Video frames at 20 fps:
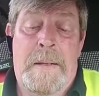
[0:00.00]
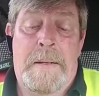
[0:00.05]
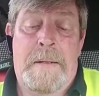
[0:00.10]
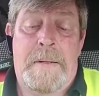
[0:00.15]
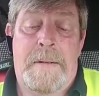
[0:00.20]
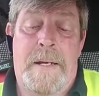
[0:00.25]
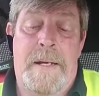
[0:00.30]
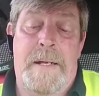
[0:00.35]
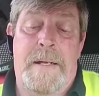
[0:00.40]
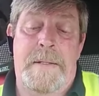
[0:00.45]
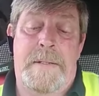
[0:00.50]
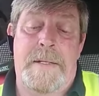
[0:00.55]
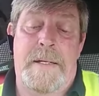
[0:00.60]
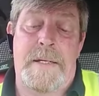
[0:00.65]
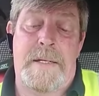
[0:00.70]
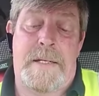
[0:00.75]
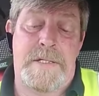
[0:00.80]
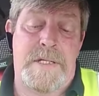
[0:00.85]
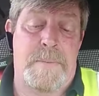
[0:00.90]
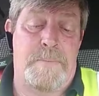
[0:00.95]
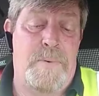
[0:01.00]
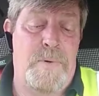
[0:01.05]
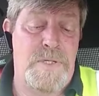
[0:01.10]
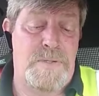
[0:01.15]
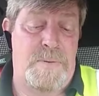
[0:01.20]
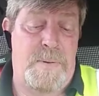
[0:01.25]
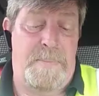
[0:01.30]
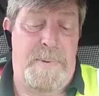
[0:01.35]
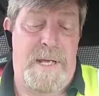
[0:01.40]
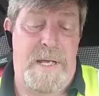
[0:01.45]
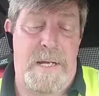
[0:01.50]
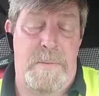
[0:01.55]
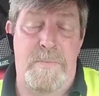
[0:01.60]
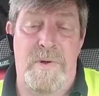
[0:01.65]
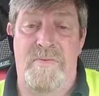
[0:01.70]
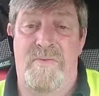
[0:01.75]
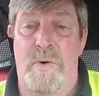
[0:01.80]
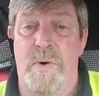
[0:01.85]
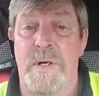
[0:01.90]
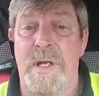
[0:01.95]
Right, I suppose we better
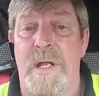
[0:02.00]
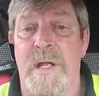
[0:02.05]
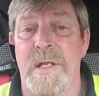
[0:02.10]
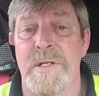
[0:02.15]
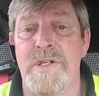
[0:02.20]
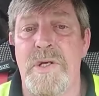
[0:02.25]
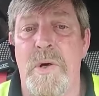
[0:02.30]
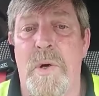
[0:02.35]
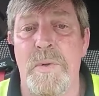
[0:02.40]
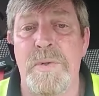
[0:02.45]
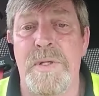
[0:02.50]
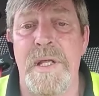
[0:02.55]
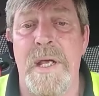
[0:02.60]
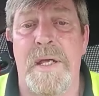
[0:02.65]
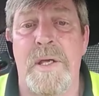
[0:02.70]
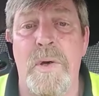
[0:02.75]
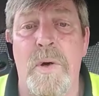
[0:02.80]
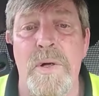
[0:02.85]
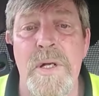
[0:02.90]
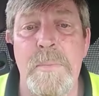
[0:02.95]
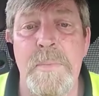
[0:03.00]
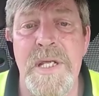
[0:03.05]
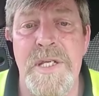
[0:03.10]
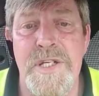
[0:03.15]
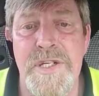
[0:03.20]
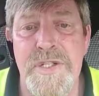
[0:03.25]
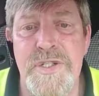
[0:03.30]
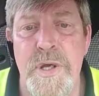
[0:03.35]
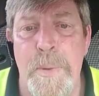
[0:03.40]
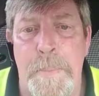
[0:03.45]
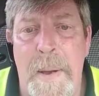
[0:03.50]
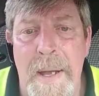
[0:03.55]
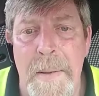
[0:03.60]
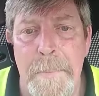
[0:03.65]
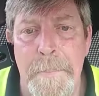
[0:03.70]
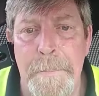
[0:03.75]
move on to it's called The Economy, stupid.